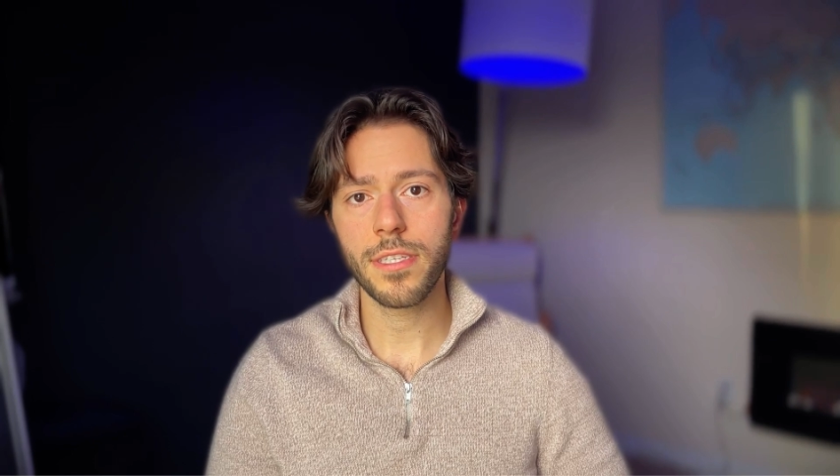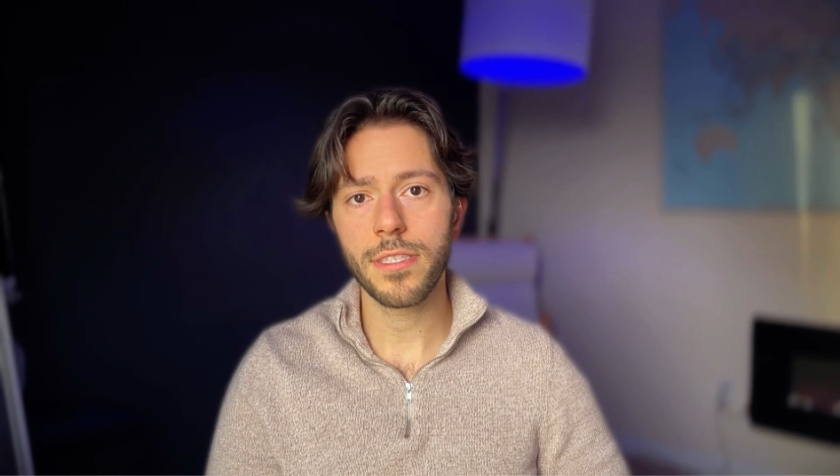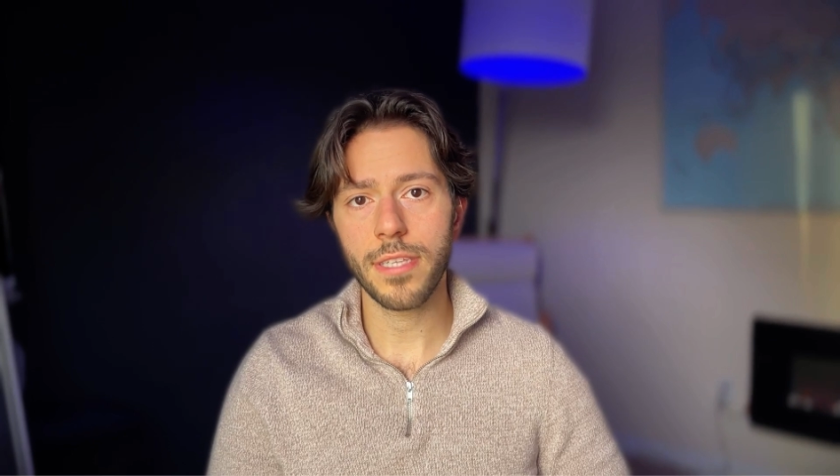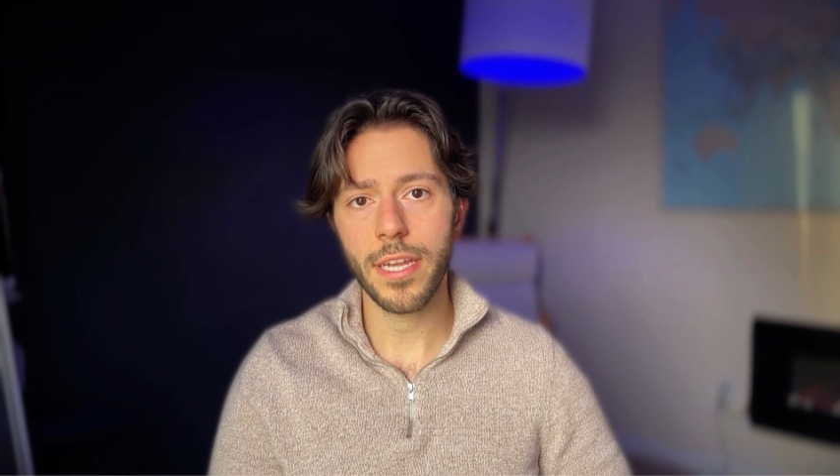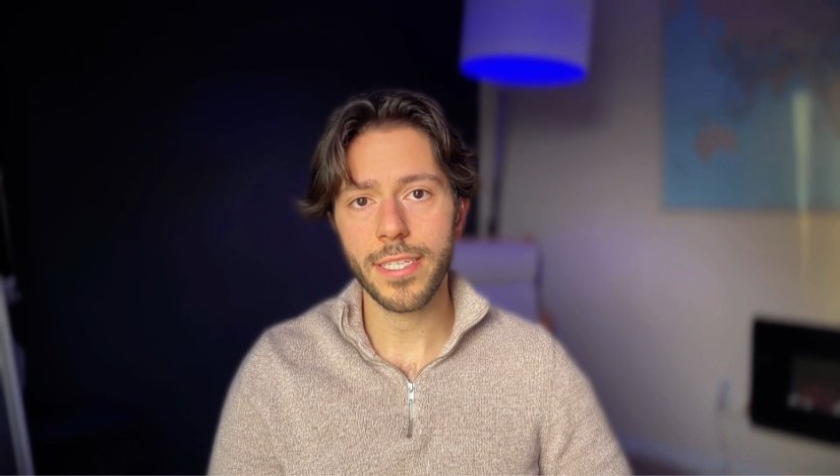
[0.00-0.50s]

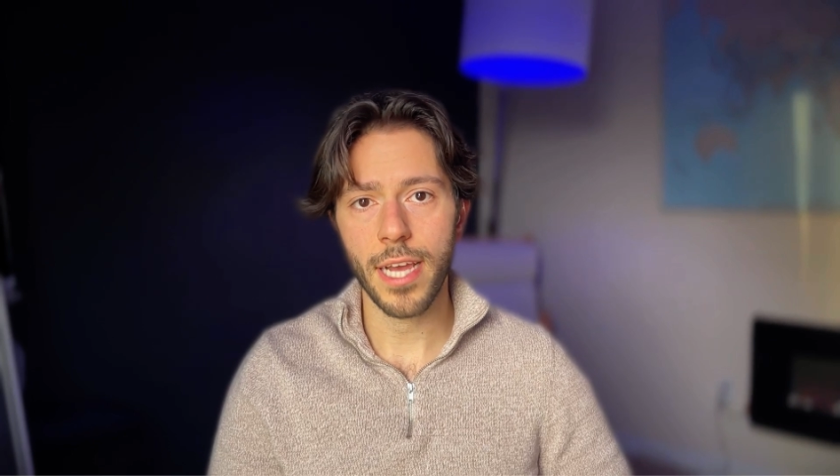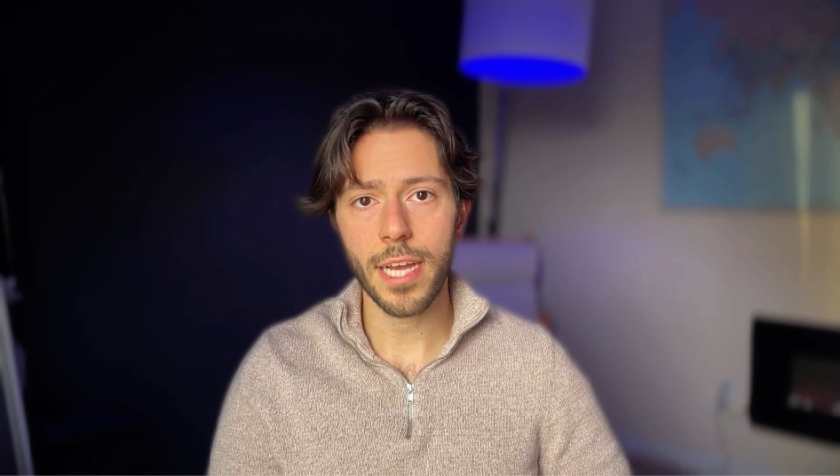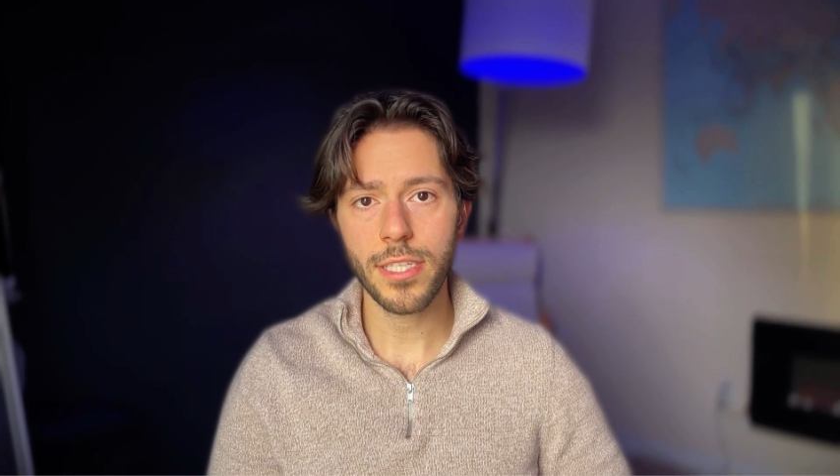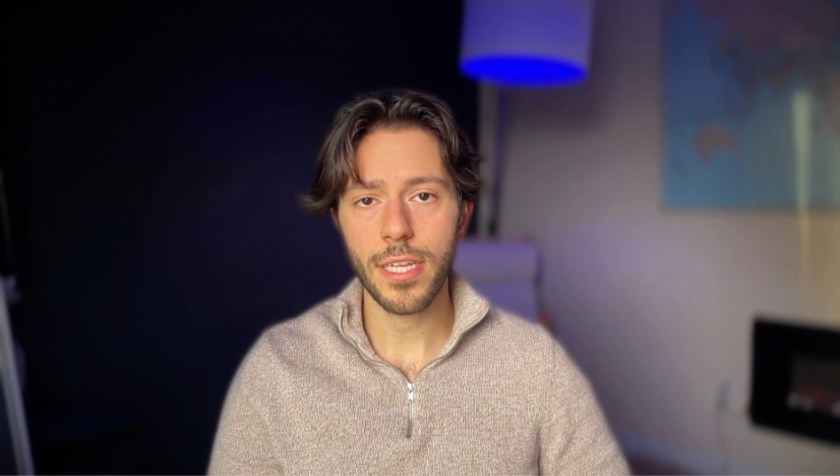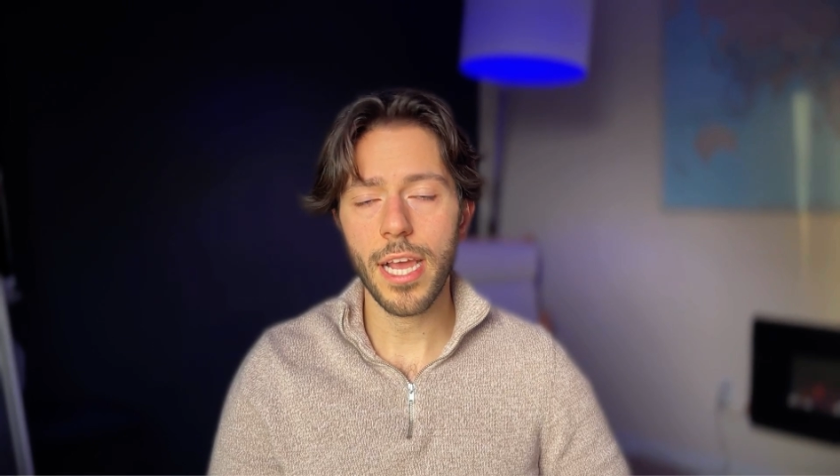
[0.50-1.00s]

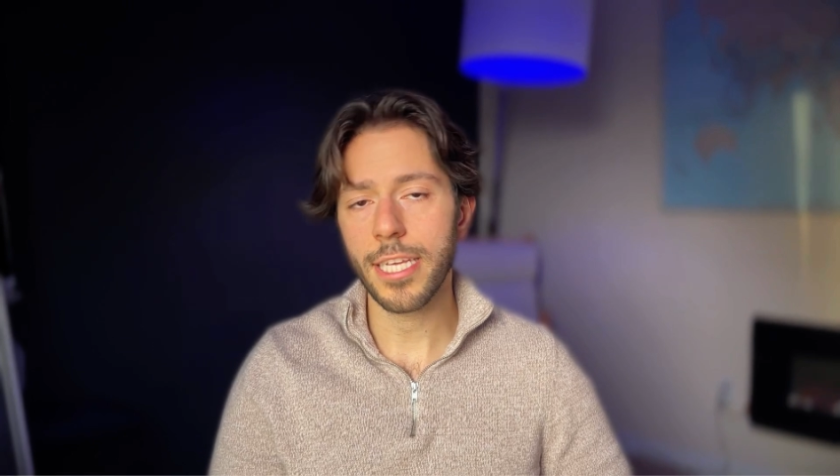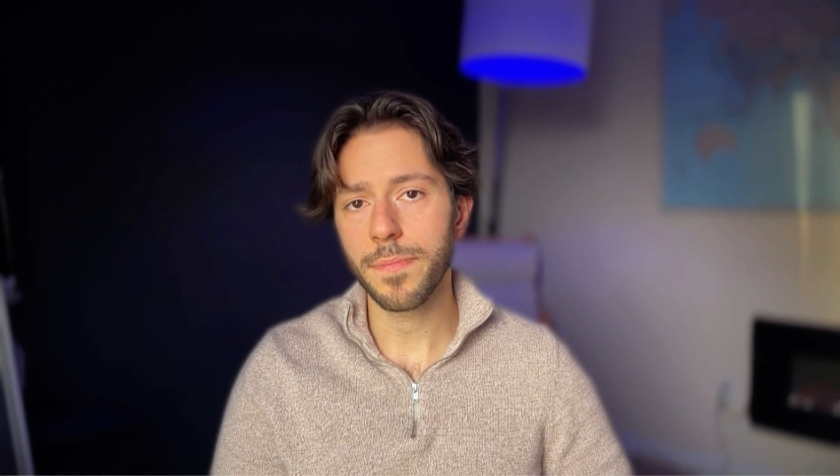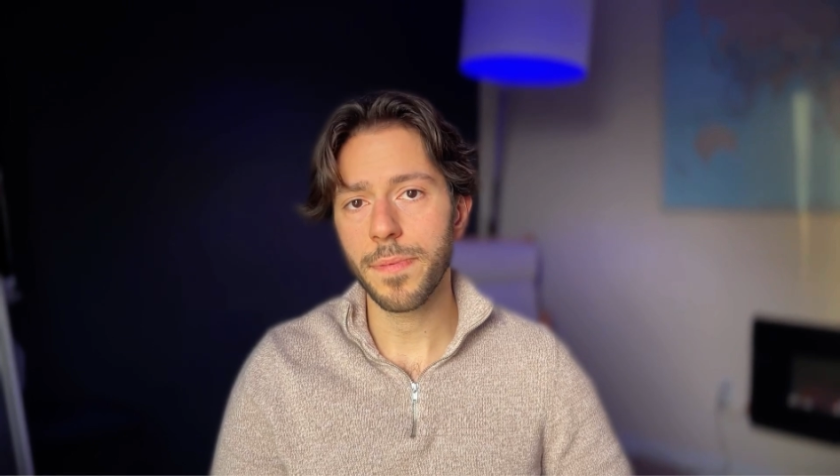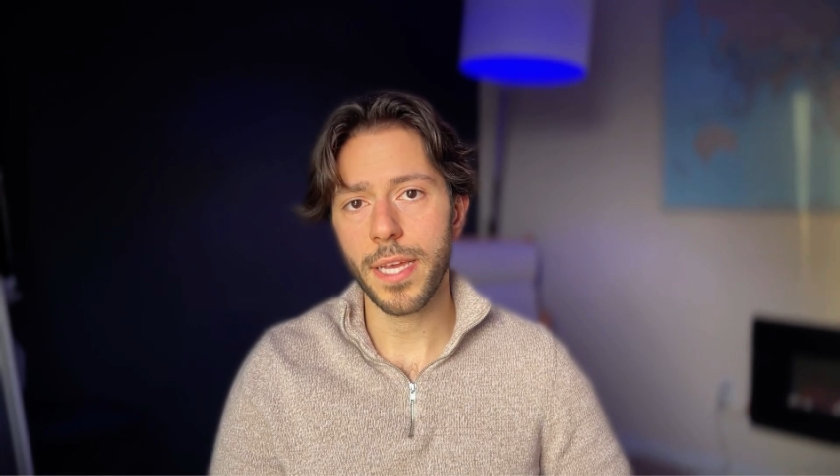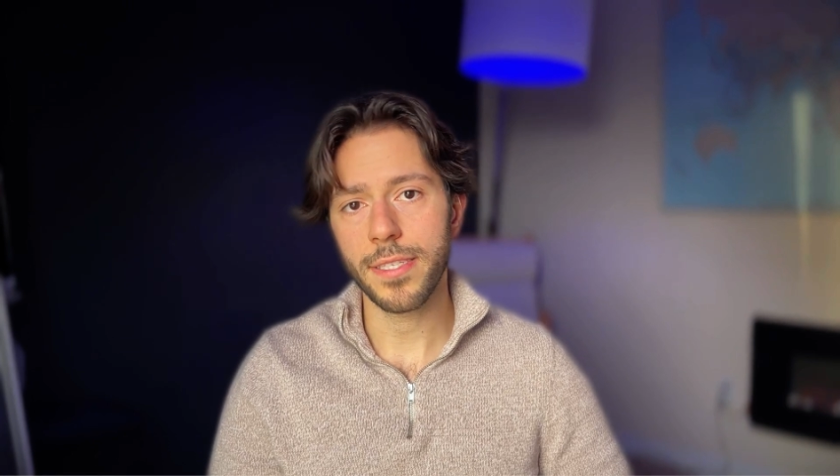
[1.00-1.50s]
set-asides,
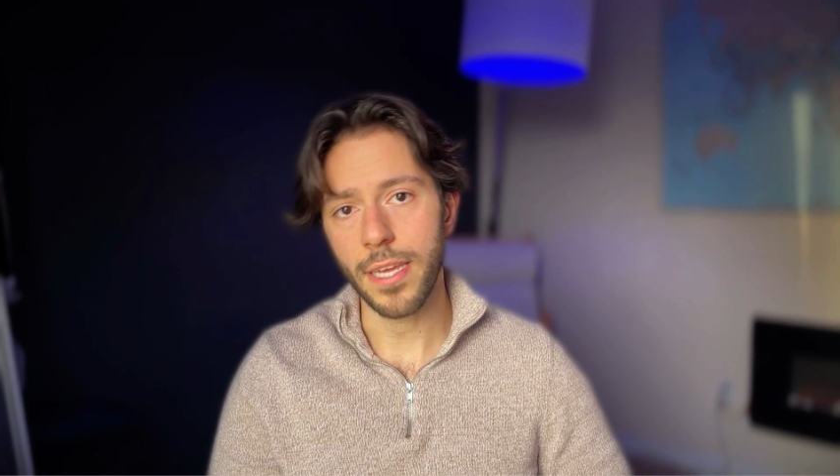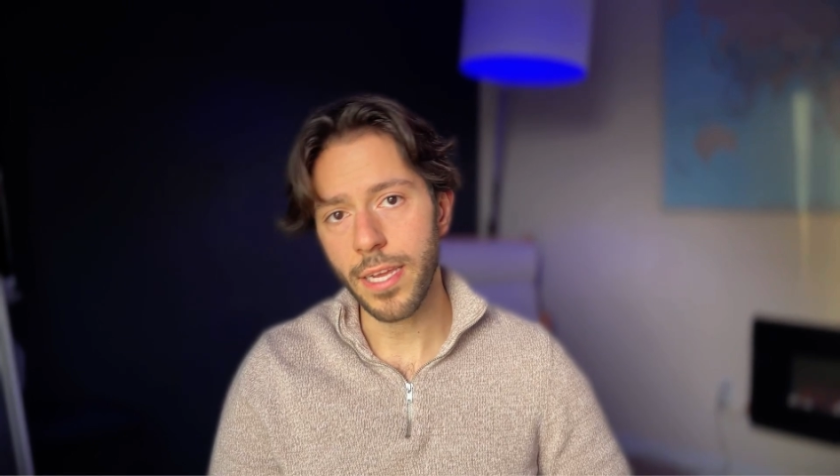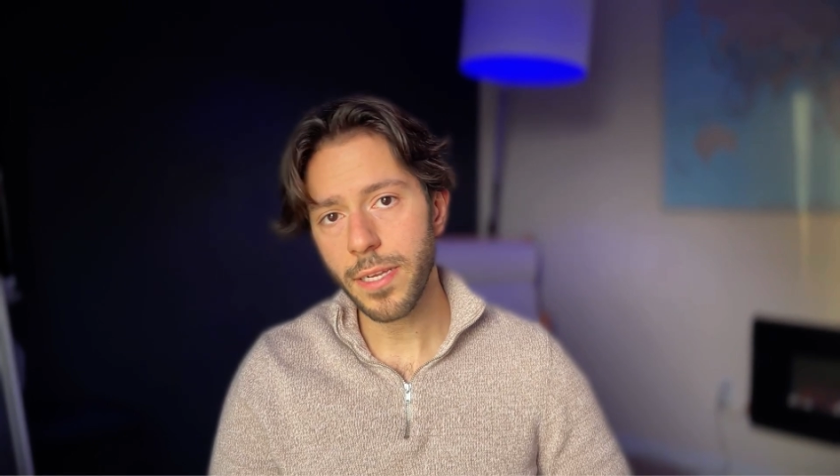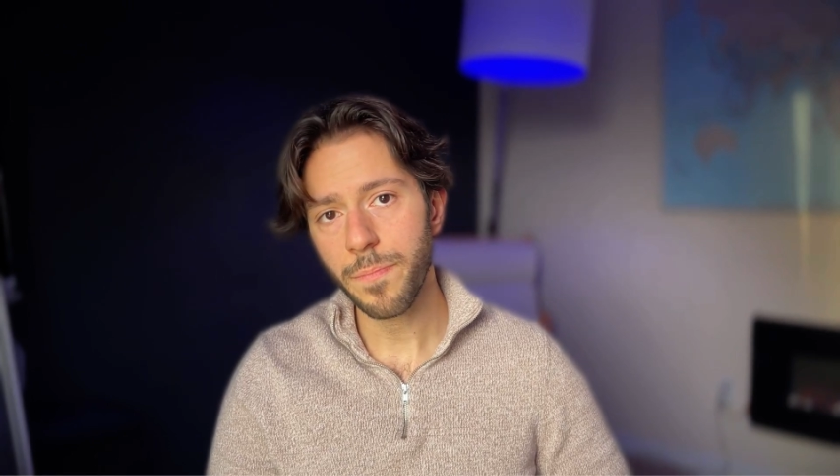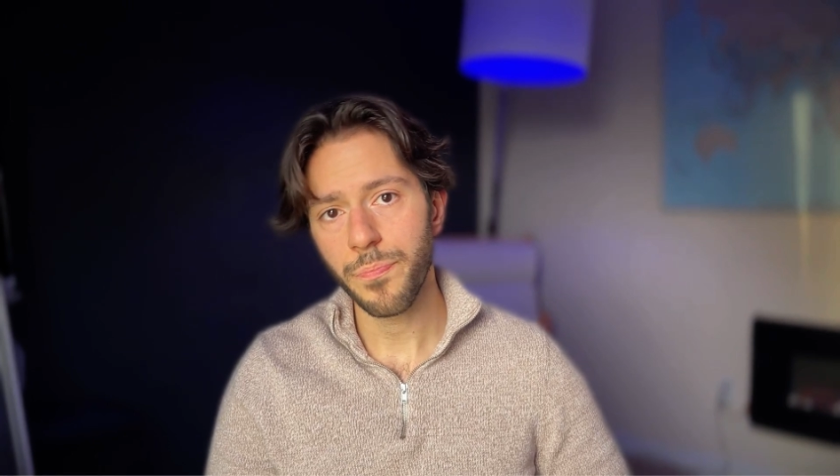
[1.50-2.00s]
SBSA,